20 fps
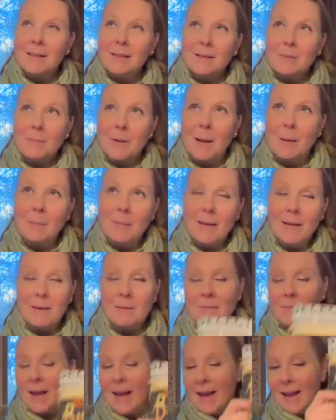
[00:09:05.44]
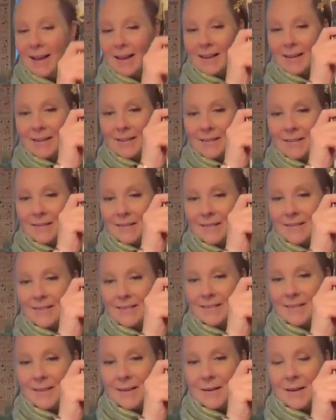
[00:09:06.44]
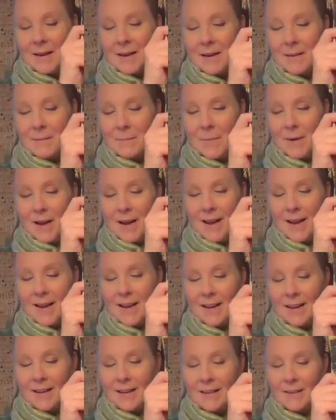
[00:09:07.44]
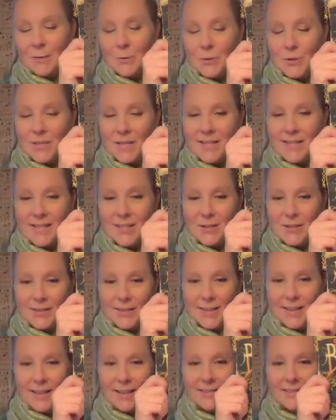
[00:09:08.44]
pumpkin bag by OG Stitchery,